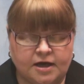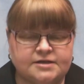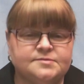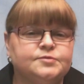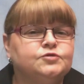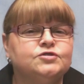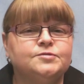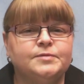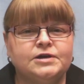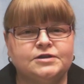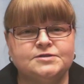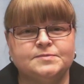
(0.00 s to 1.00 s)
I spoke to
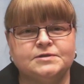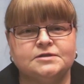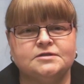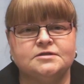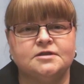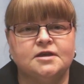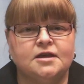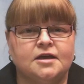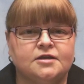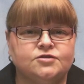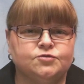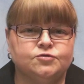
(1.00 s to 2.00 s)
my husband
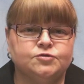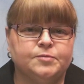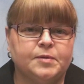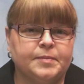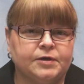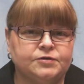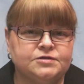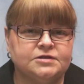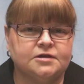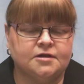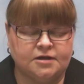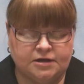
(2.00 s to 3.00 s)
and told him about it,